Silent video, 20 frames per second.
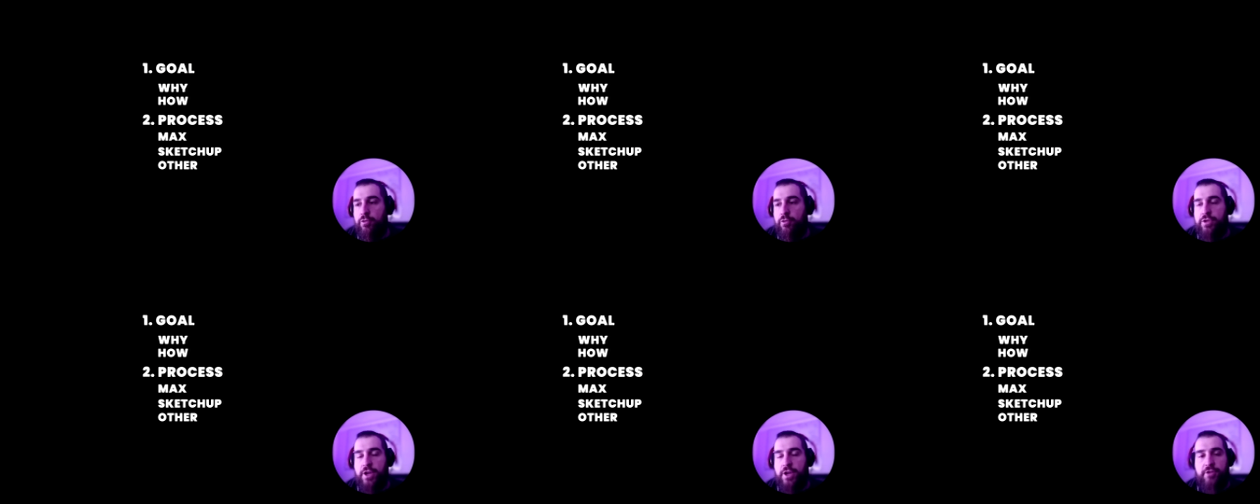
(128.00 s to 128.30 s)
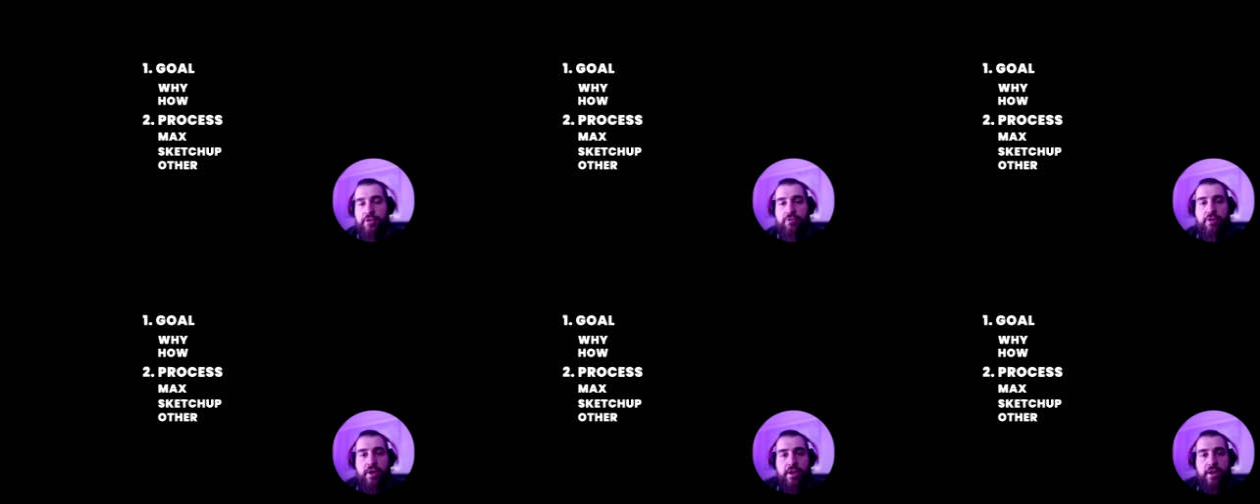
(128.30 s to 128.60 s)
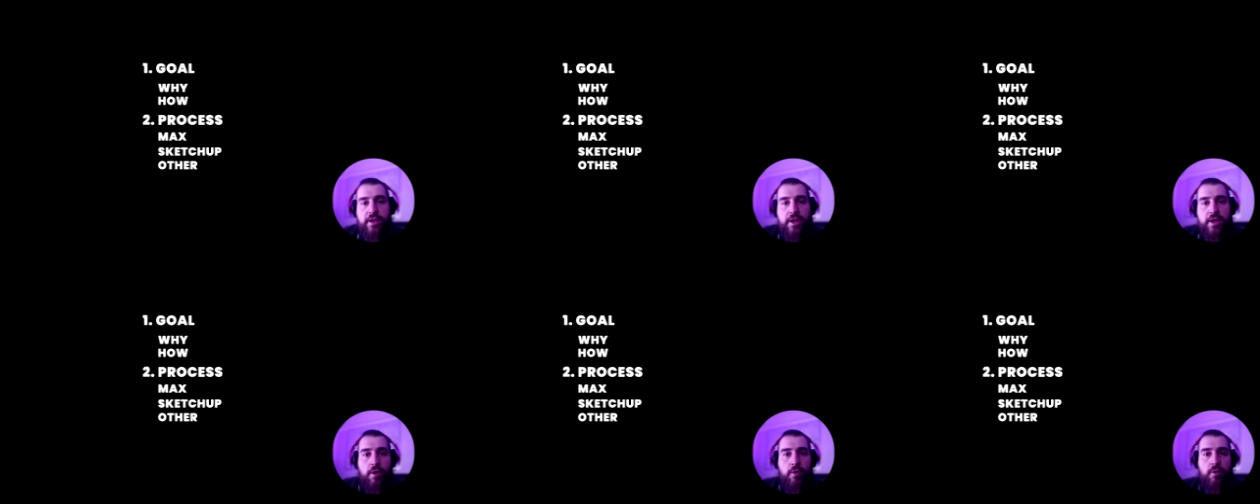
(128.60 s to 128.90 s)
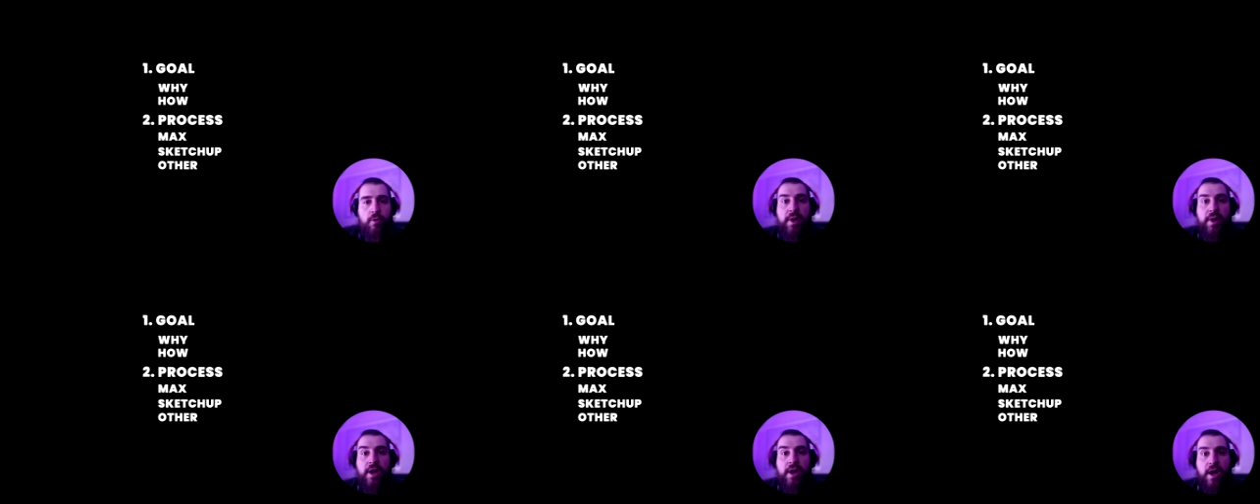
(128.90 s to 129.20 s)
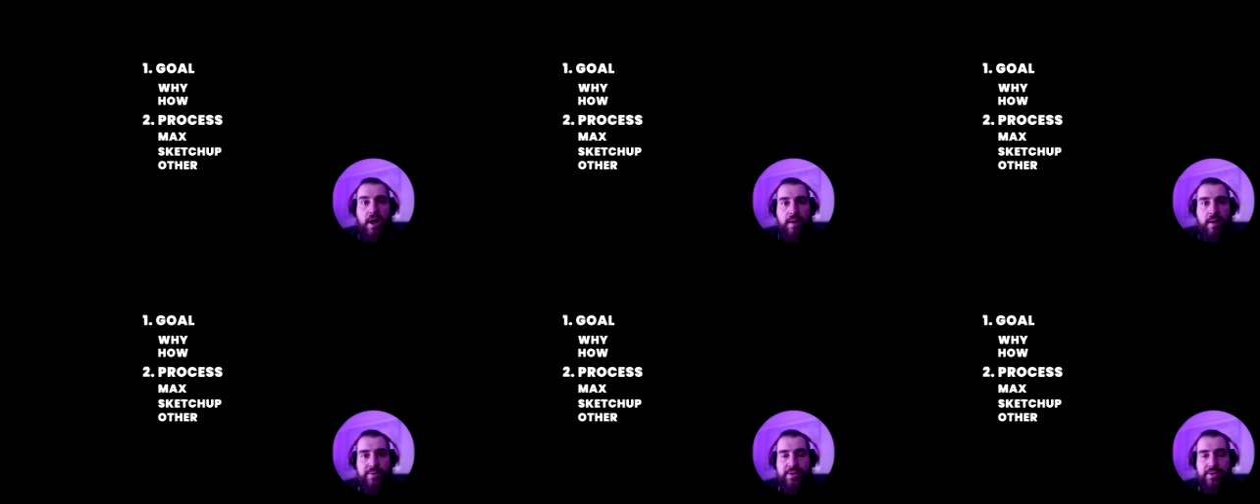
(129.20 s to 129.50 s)
to start right now,
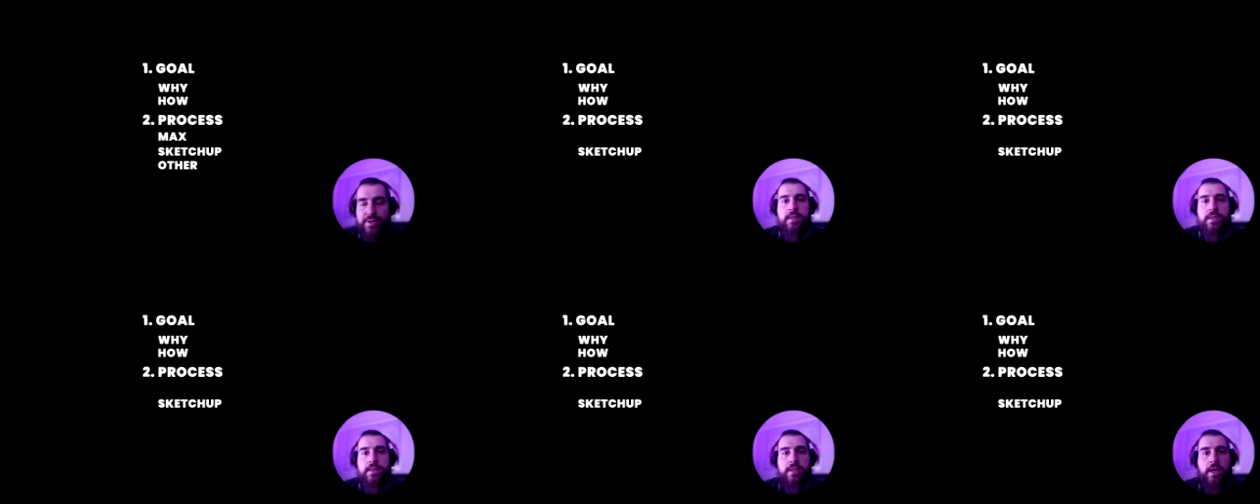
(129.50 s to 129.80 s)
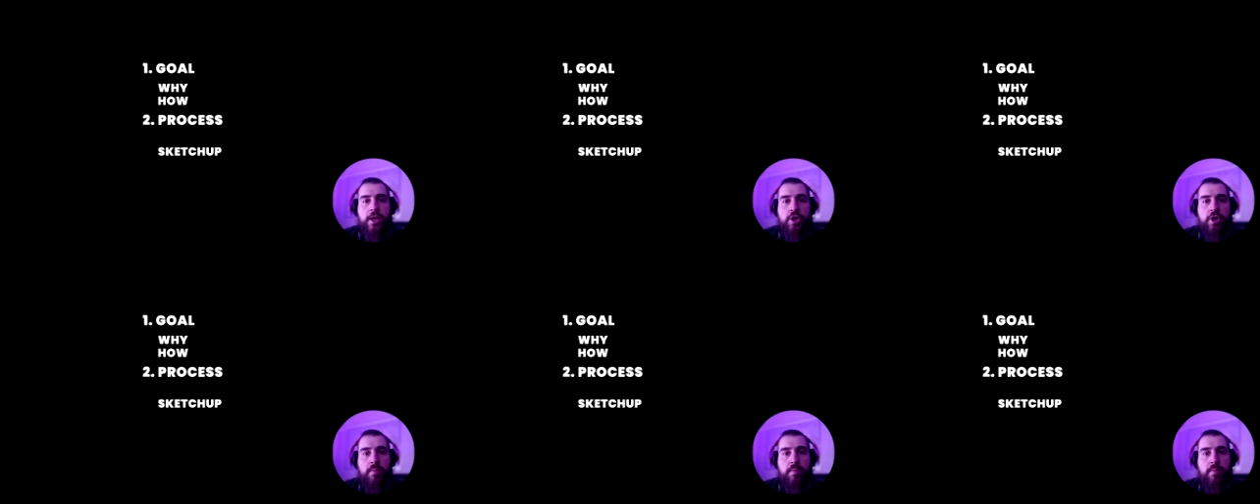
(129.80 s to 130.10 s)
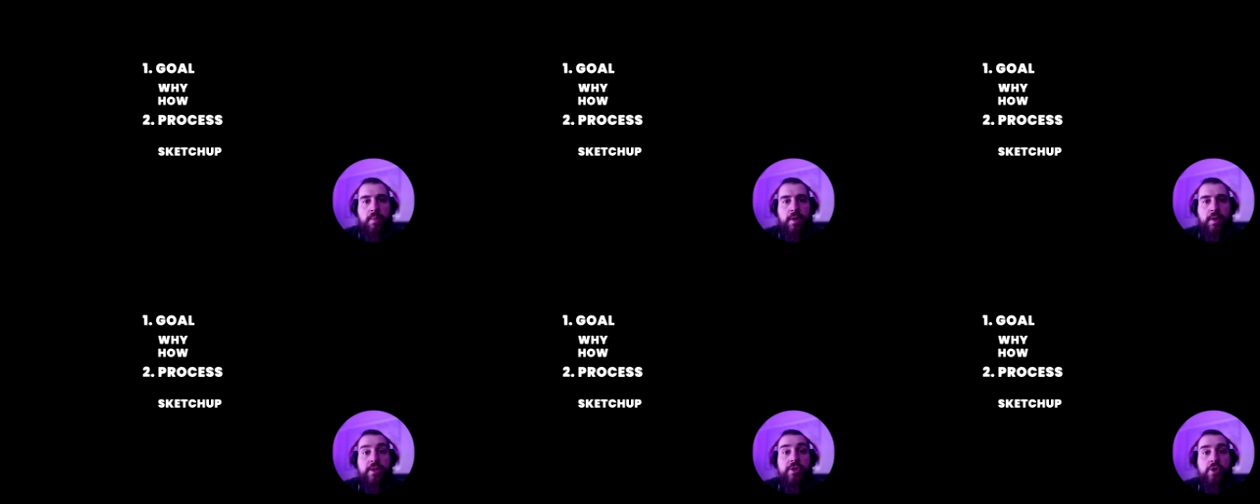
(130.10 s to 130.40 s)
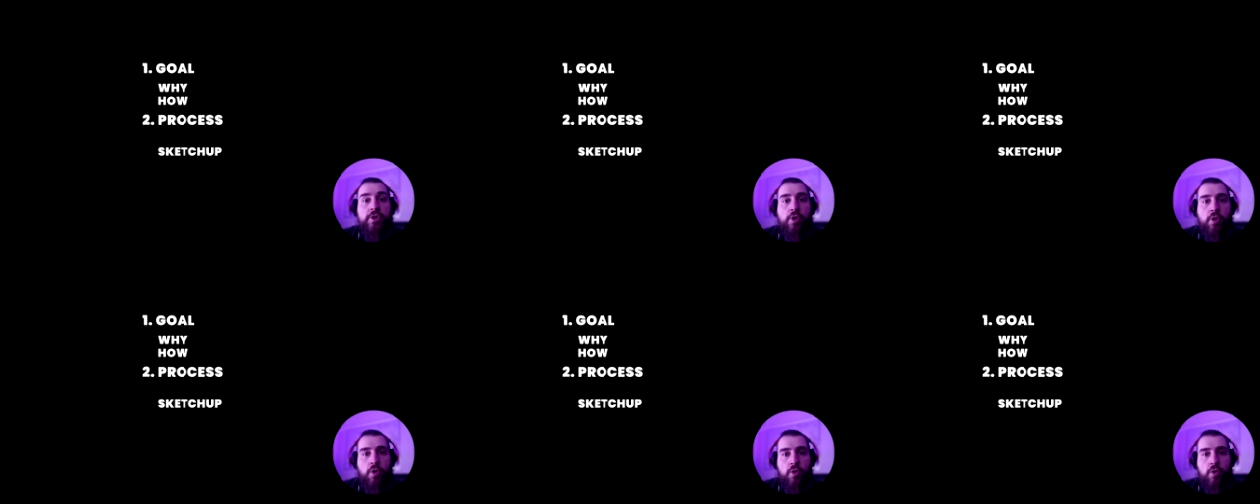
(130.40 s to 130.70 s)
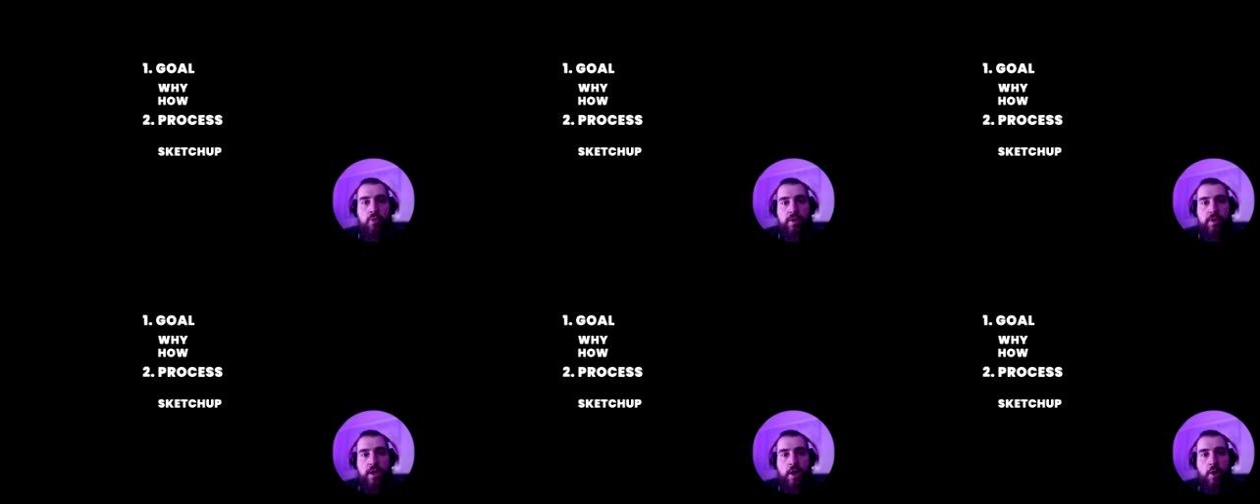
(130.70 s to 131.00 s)
perhaps SketchUp is your
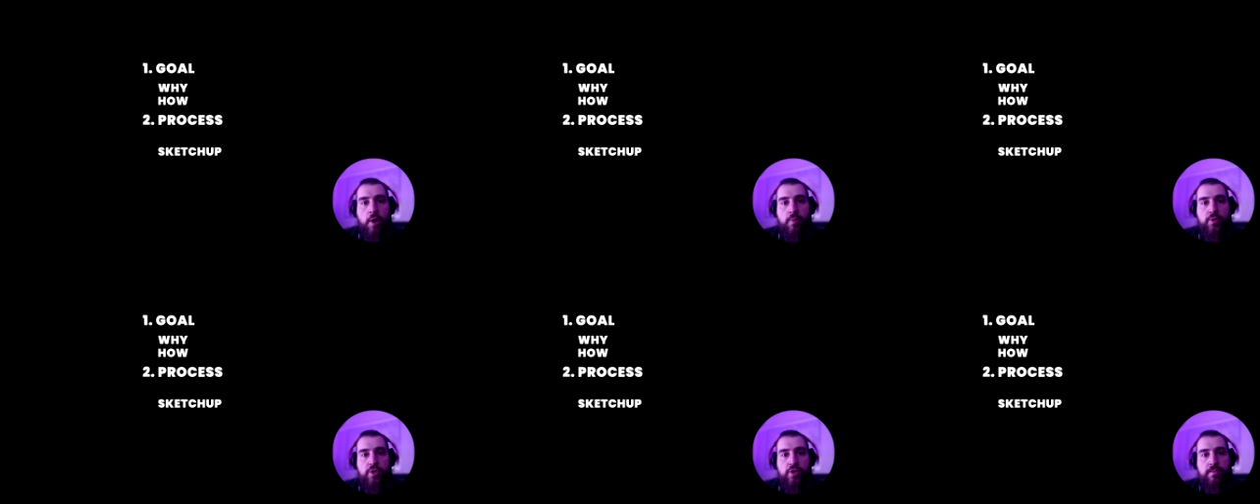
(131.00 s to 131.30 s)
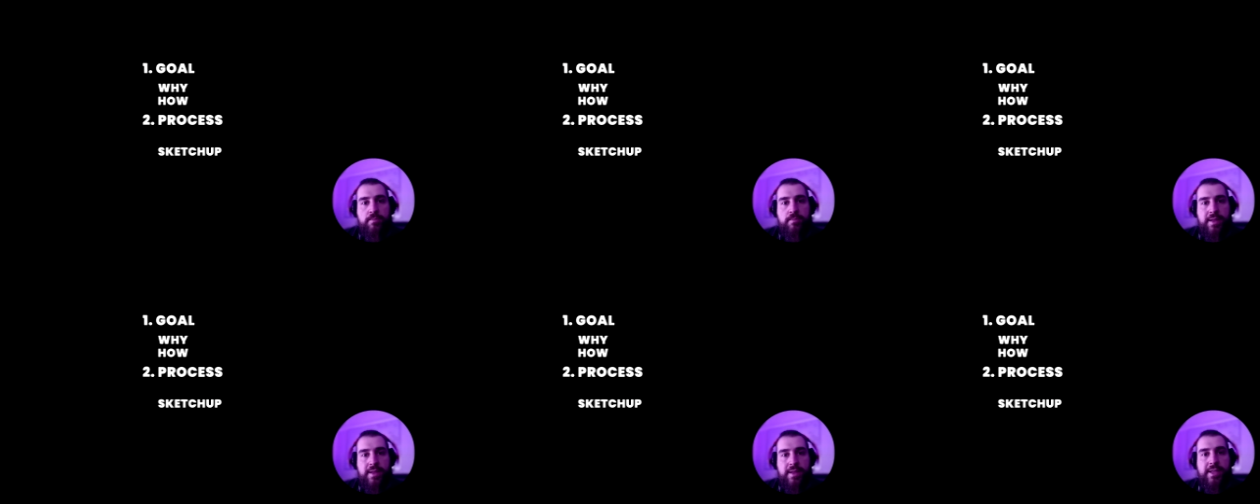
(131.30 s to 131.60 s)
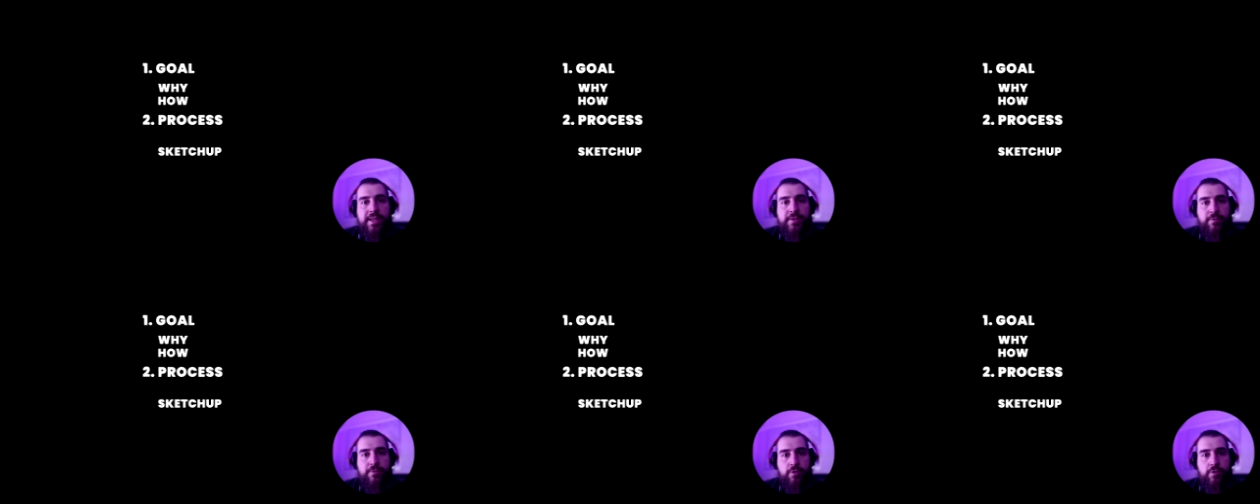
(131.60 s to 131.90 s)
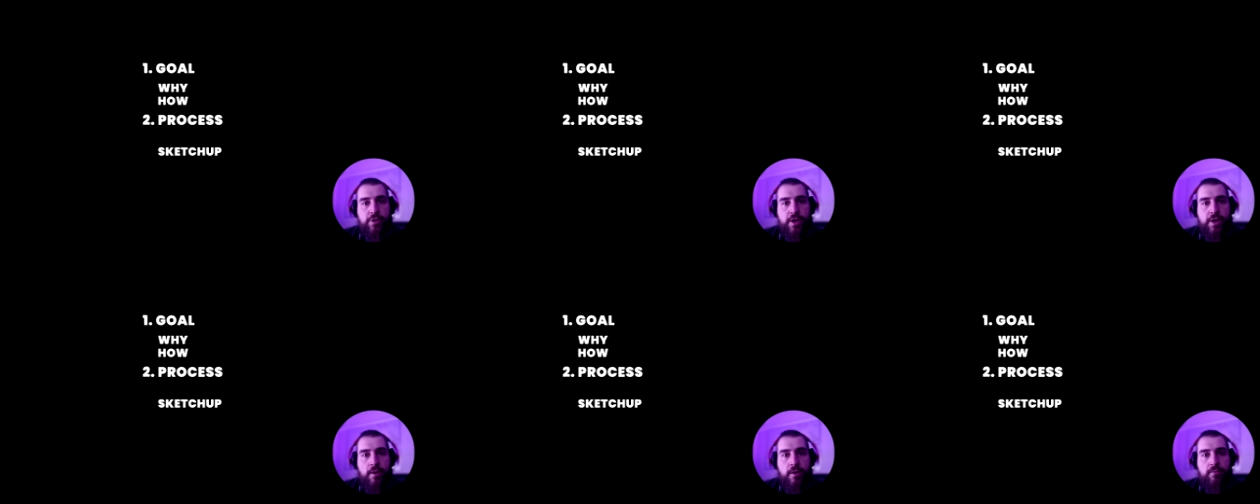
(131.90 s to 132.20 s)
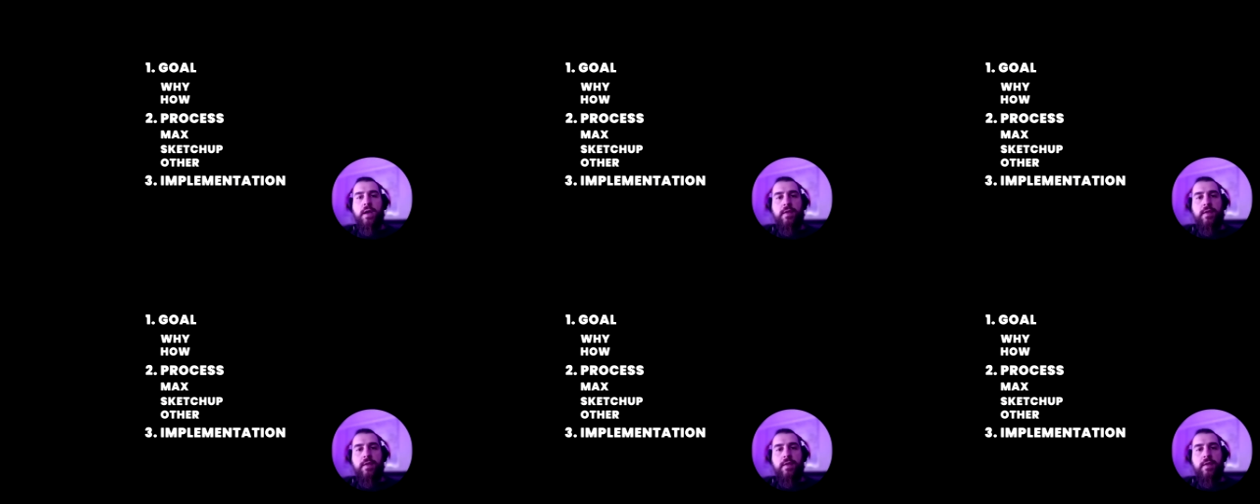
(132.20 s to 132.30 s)
only option, at least for now.